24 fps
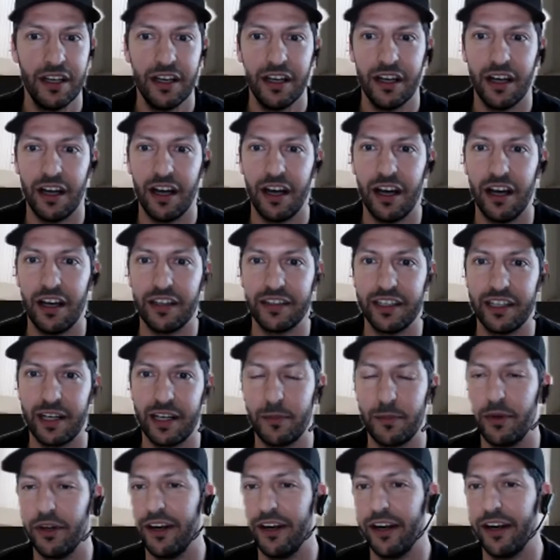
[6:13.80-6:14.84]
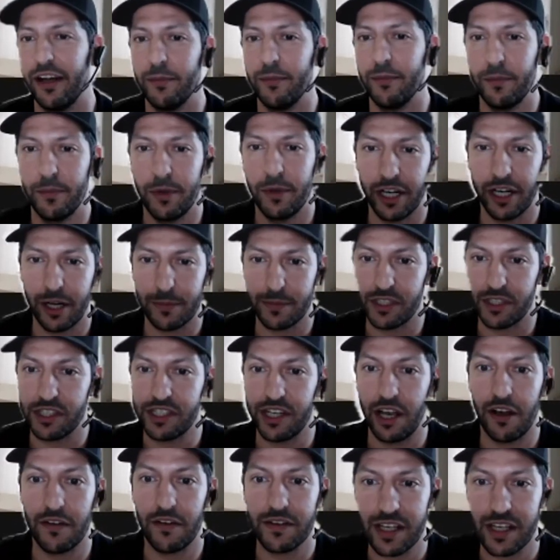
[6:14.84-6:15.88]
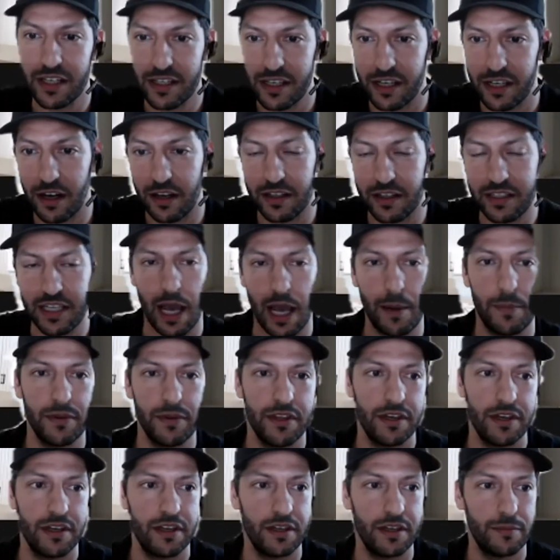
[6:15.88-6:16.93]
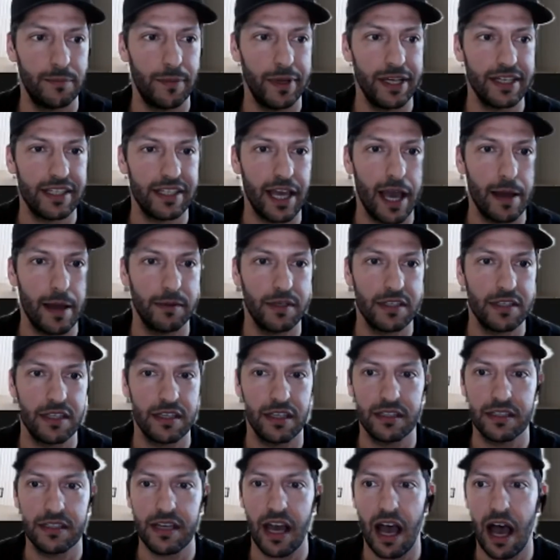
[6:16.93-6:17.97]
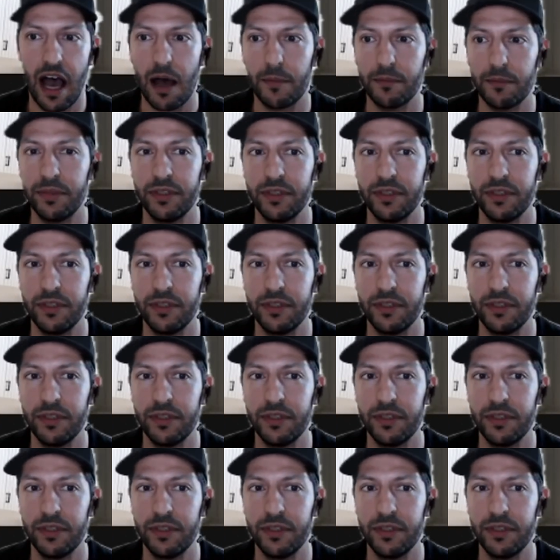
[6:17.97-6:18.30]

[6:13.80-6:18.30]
Uh, then I'm putting, putting up the shelves that sit on top of the base cabinets in the top.